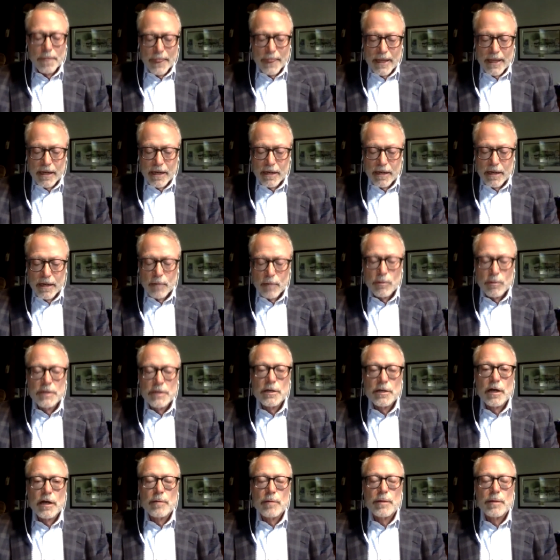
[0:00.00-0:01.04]
And when you
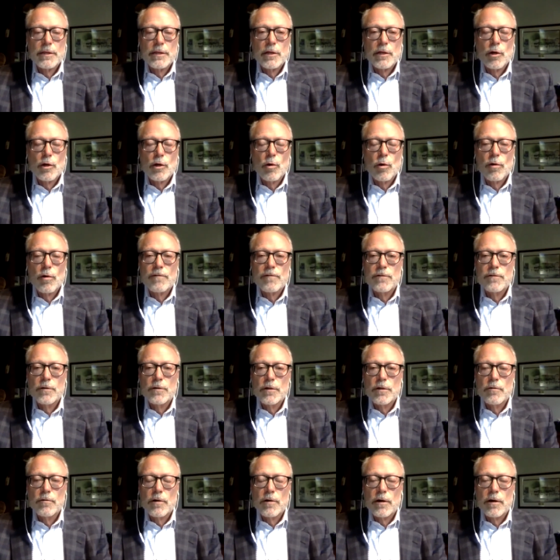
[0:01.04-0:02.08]
talk about the core of who
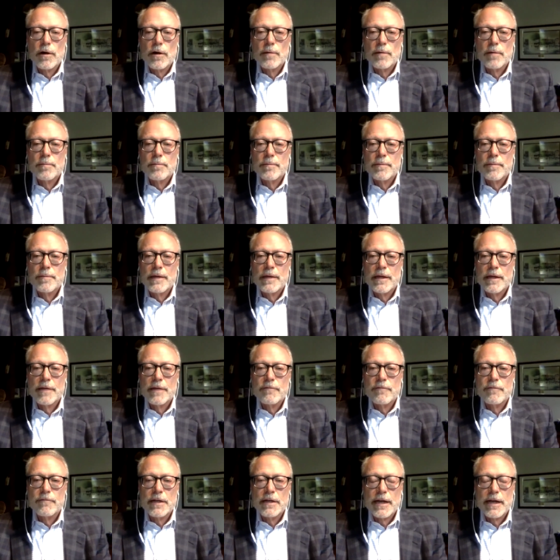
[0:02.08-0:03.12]
you are,
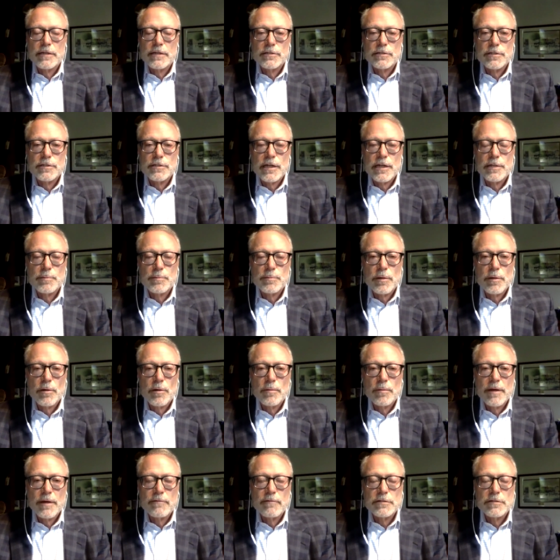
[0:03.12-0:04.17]
every exercise
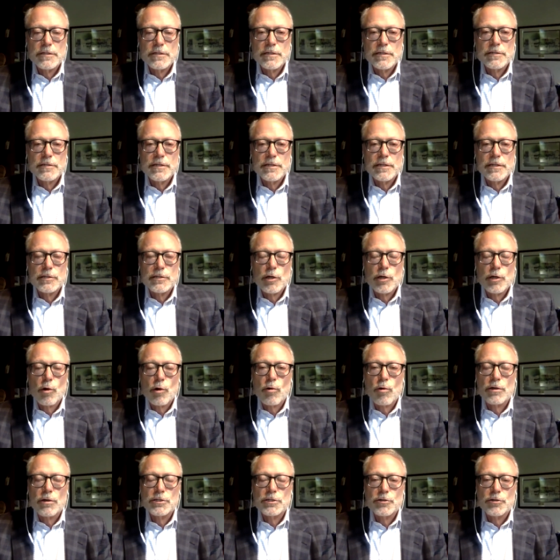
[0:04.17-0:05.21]
program you ever see says
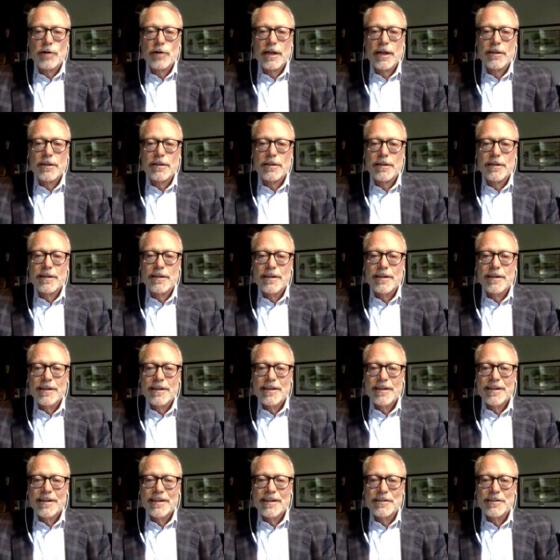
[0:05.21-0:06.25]
core strength
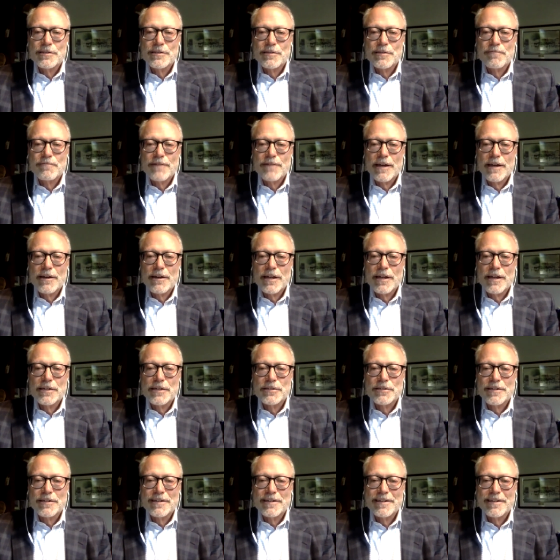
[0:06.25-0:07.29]
is the
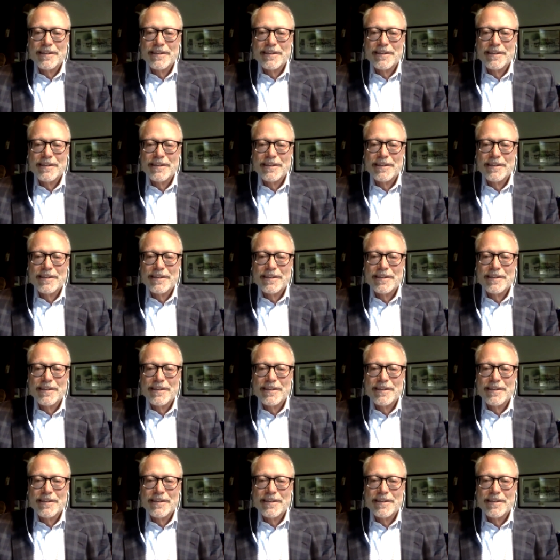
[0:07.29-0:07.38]
foundation.